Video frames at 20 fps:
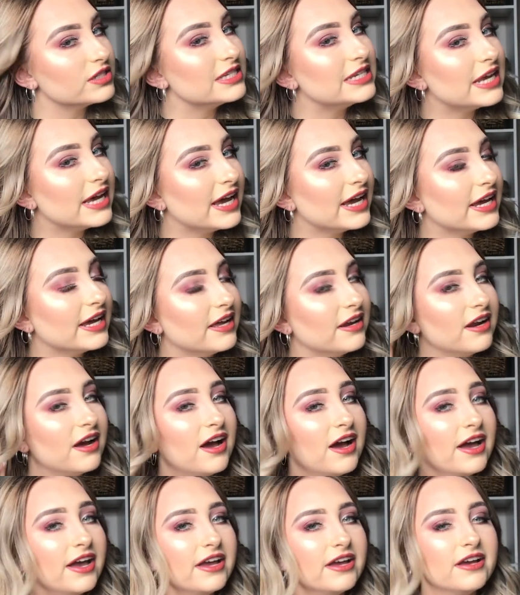today and
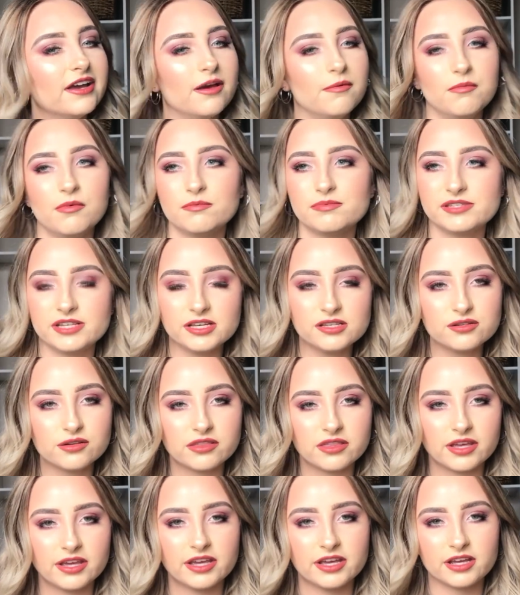I am obsessed with it.